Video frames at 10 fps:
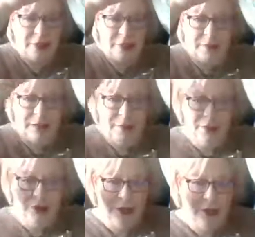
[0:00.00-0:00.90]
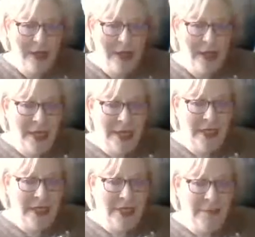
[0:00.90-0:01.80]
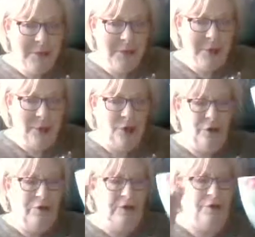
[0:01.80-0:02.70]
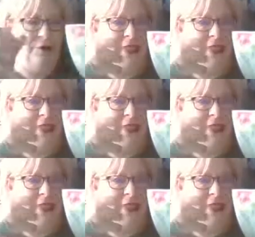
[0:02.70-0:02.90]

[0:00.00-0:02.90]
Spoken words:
it on my computer, just seems to be perfect for